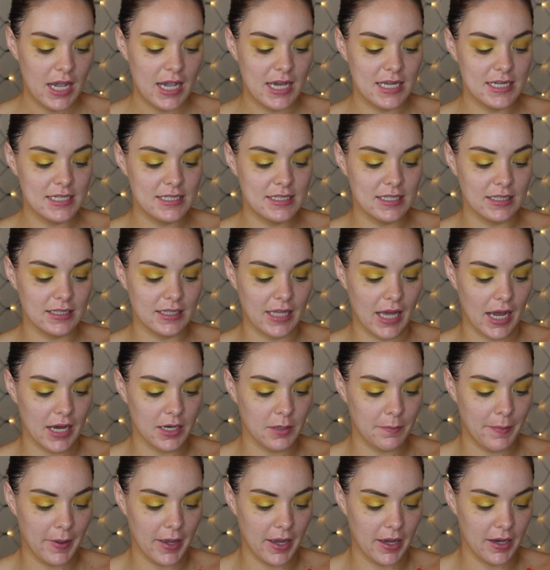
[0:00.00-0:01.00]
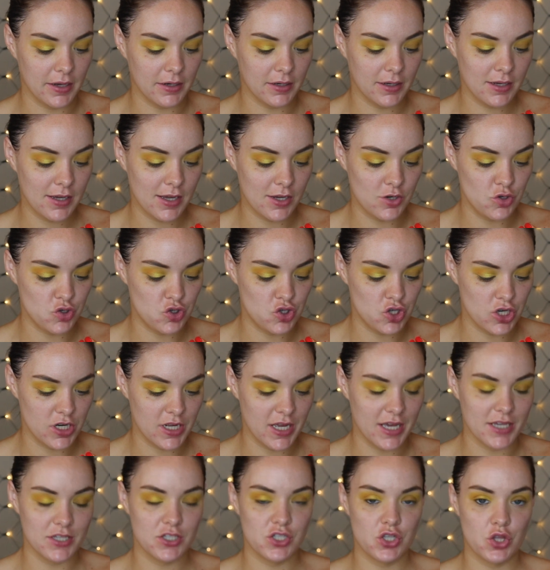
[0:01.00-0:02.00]
It is a Louder Powder in
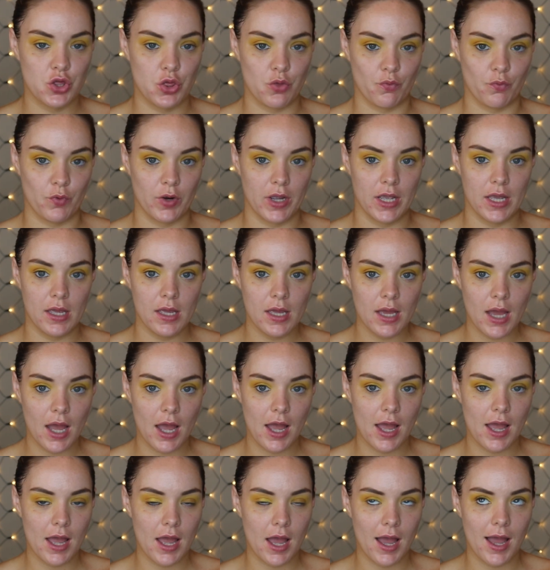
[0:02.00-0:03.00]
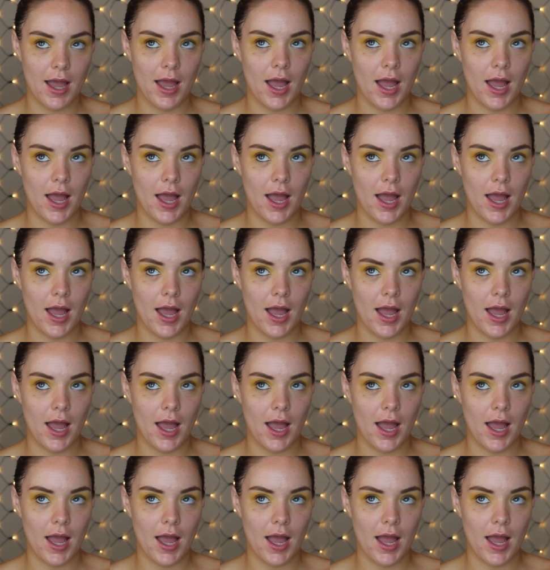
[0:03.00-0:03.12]
GS3.